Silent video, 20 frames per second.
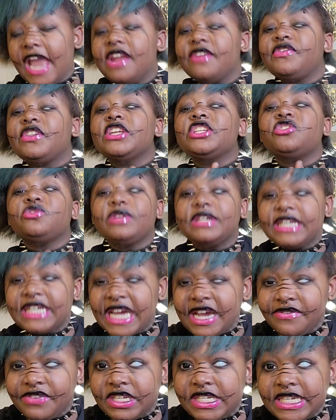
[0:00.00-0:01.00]
And if they do
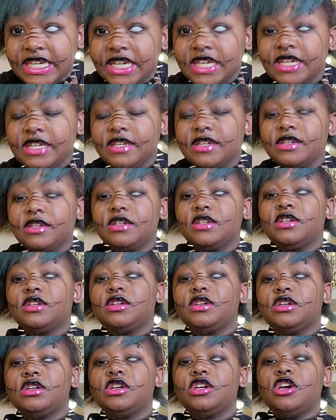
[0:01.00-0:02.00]
not have a dick,
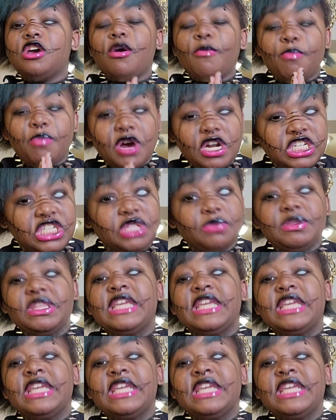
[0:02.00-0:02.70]
punch